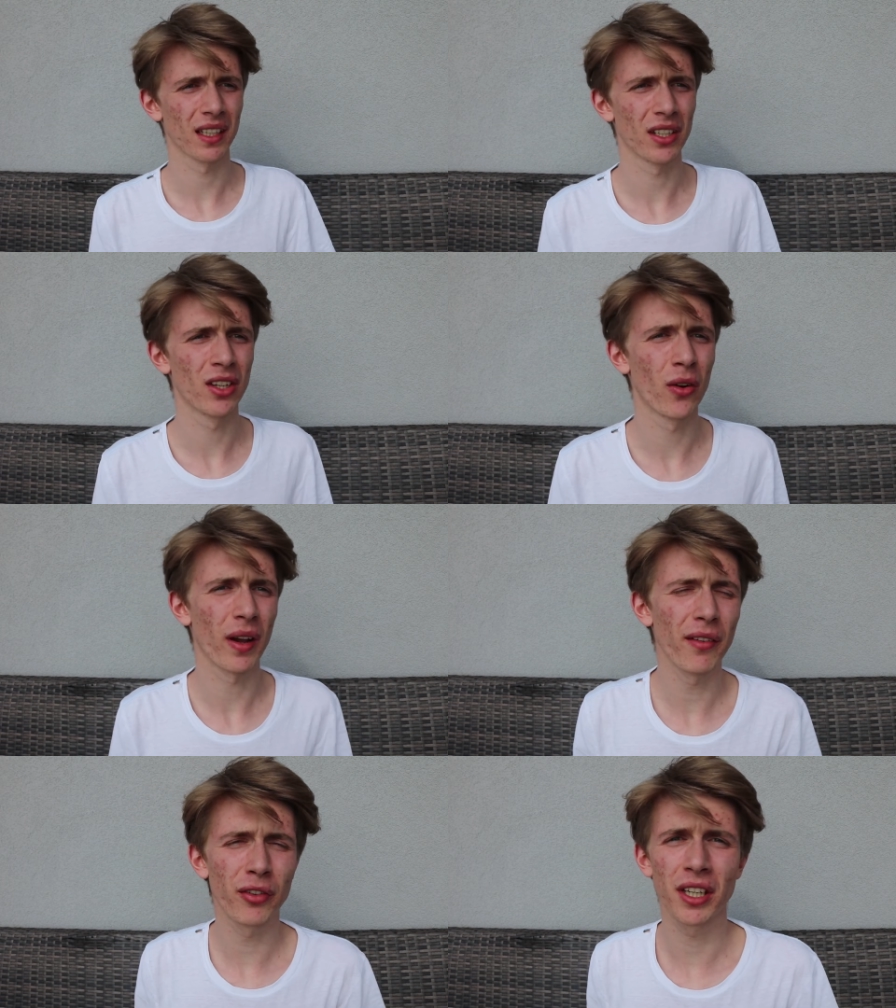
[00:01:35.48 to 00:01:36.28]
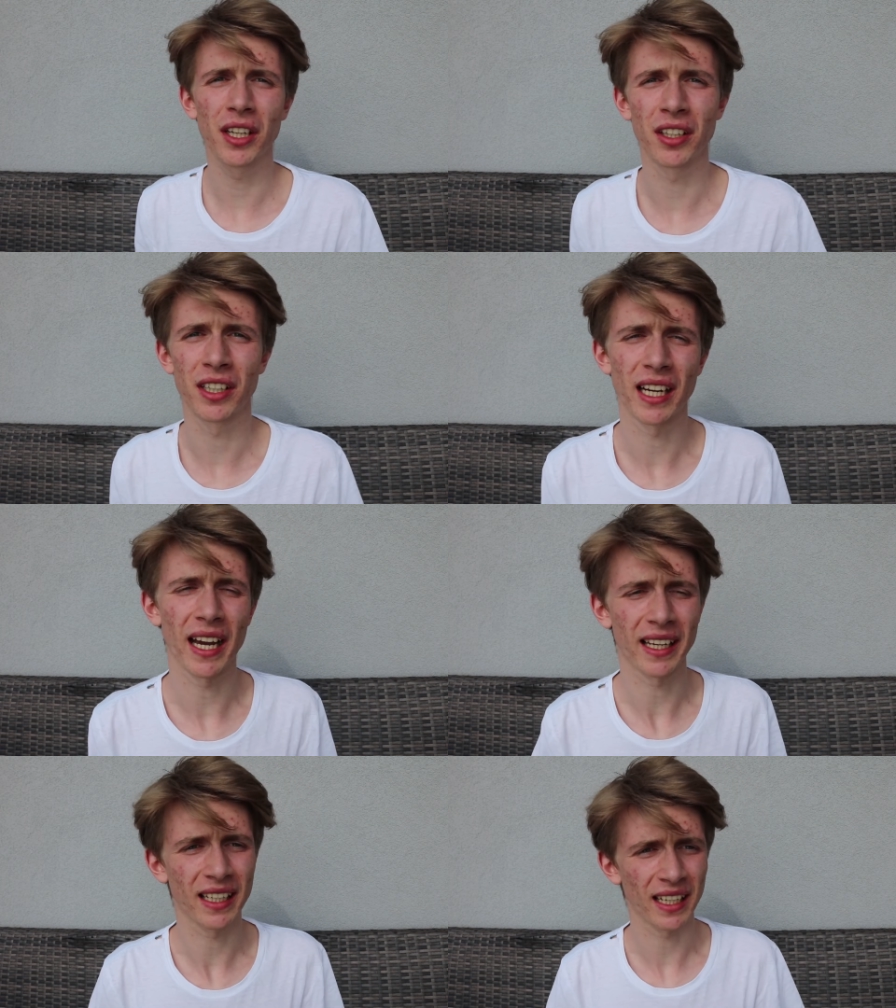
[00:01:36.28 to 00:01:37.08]
you know every year
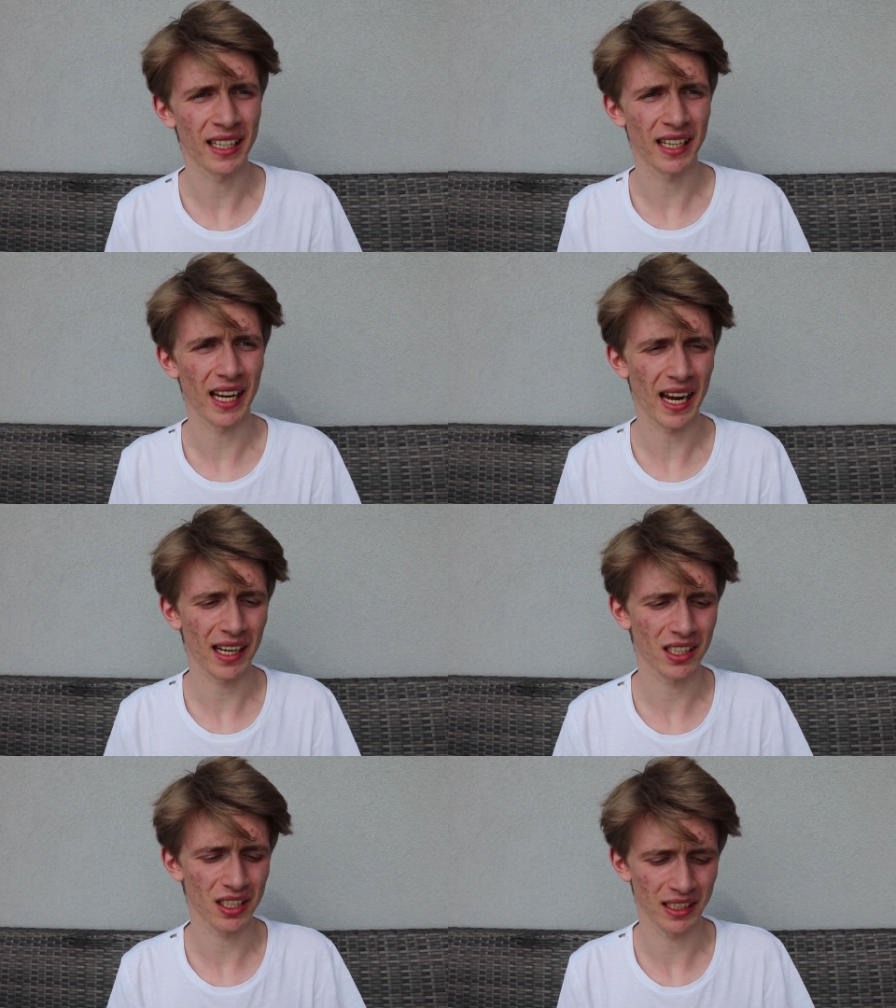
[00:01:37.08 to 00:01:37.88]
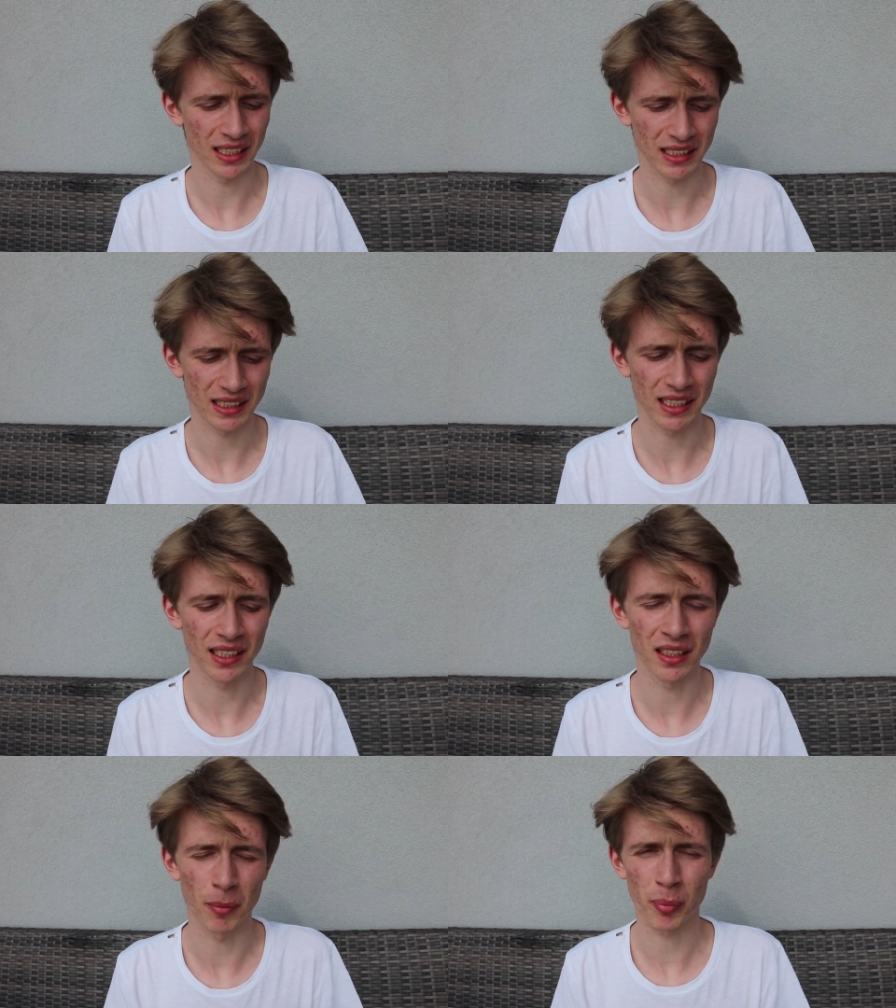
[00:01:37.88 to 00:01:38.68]
I can actually
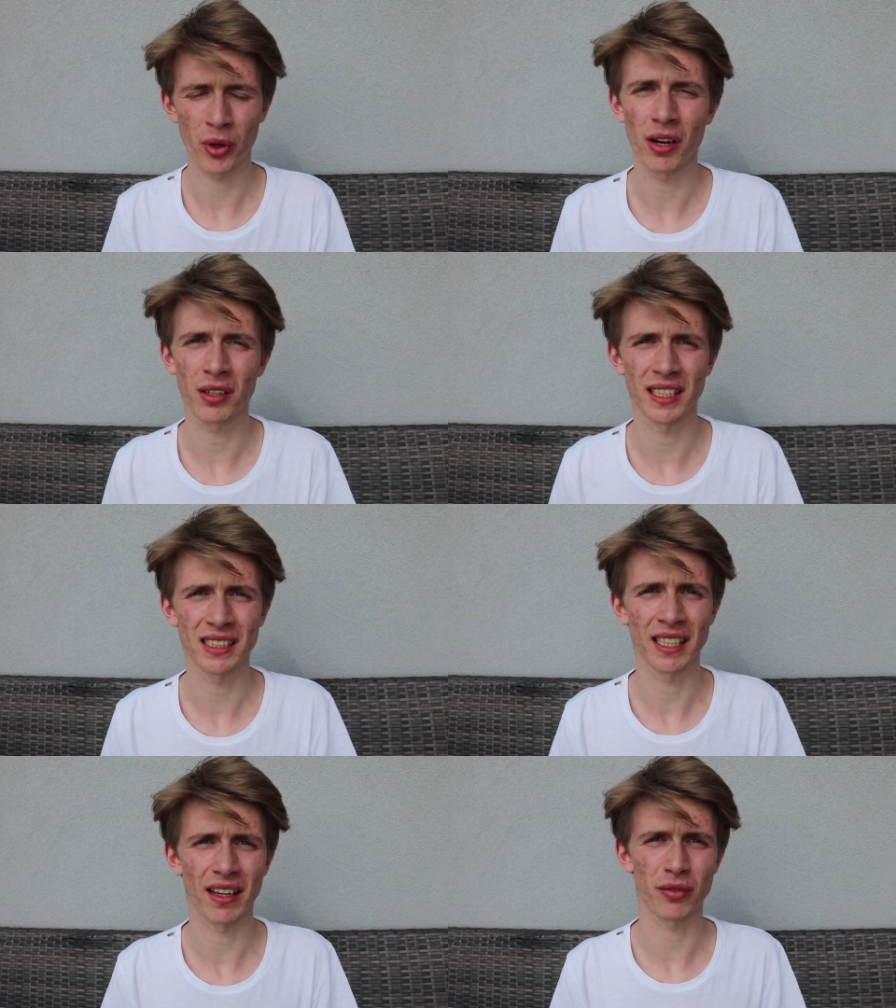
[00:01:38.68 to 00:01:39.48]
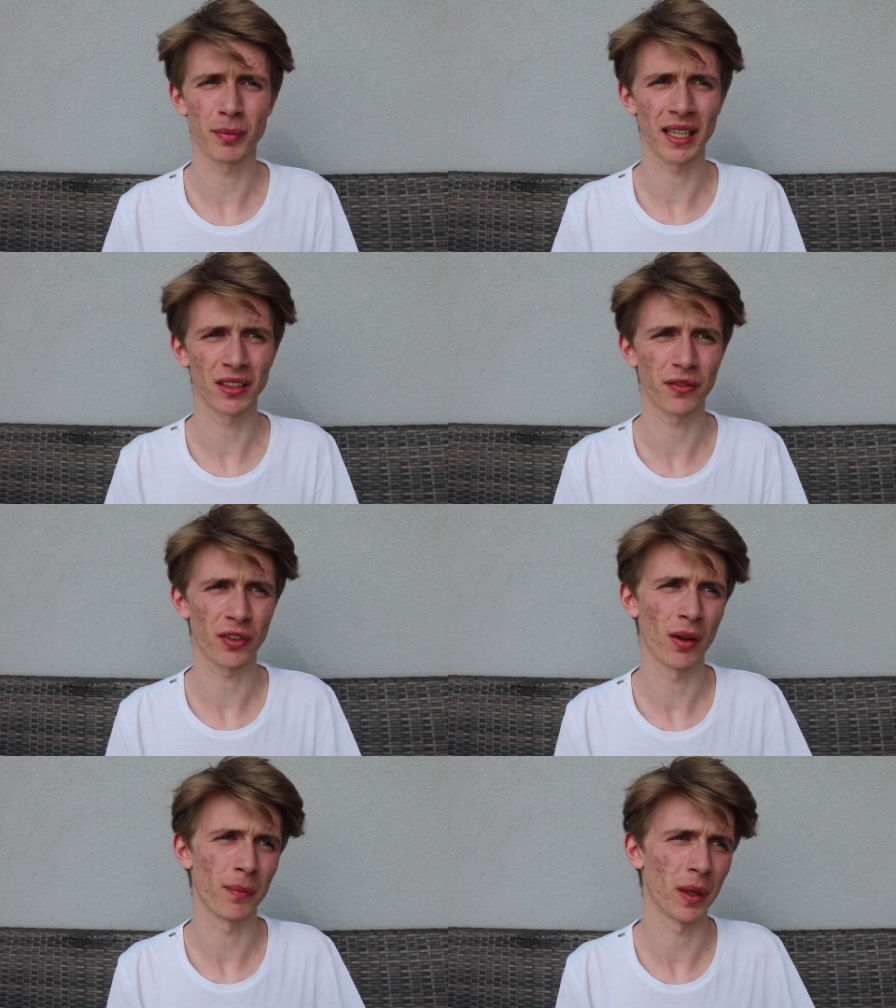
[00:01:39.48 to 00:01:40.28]
see the progress that I've made
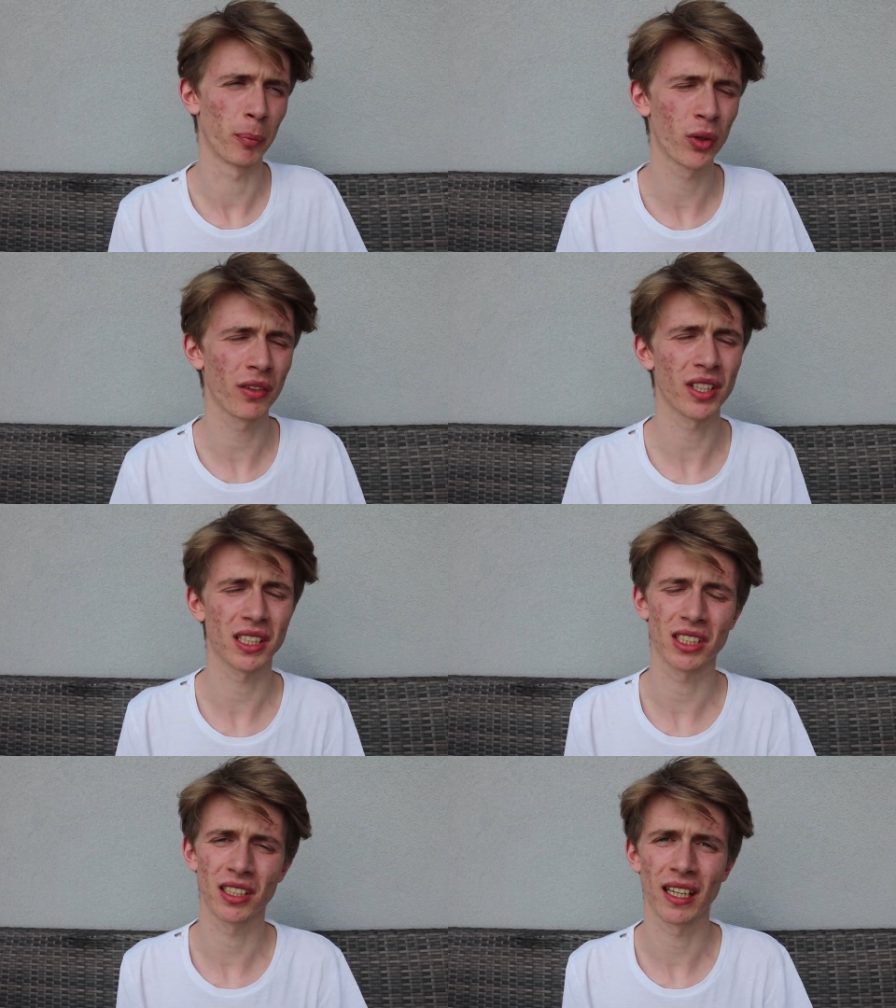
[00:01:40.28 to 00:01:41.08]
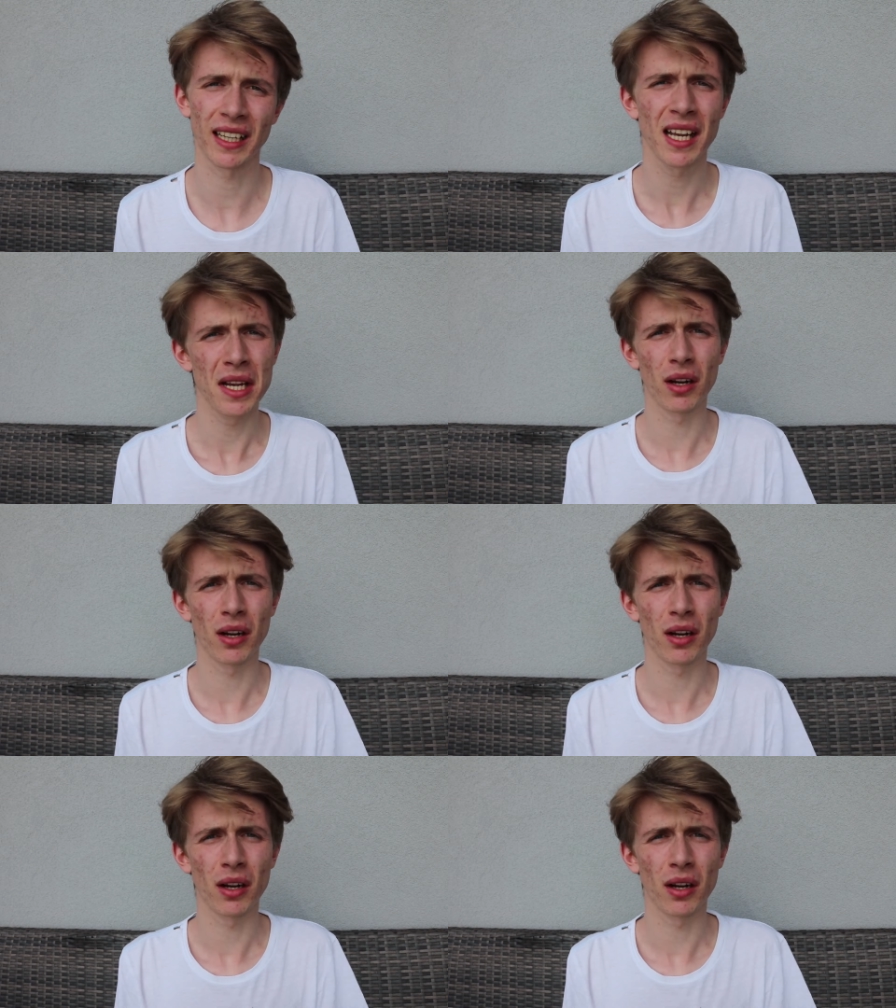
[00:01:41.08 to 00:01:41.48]
from the previous year like